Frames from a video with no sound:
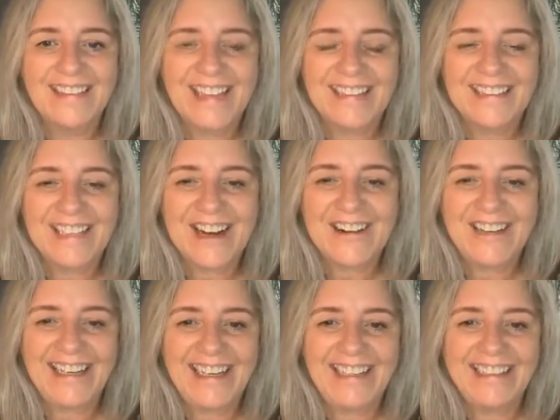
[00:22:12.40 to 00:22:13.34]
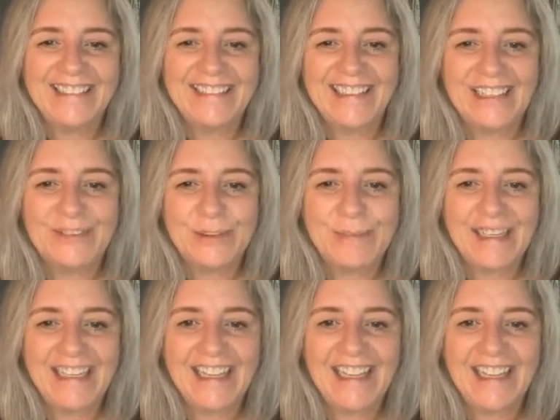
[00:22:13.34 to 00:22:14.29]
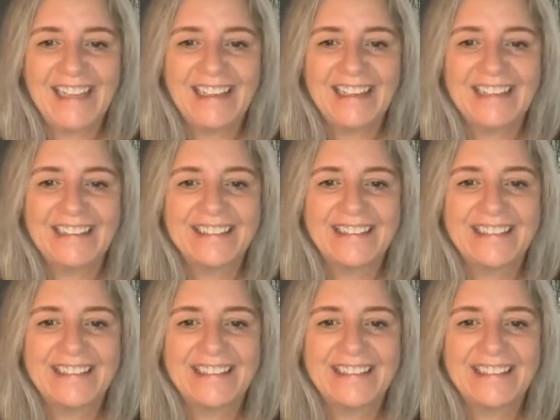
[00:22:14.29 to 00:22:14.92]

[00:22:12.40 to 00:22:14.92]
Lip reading: Thanks, Terry. Thanks for being here.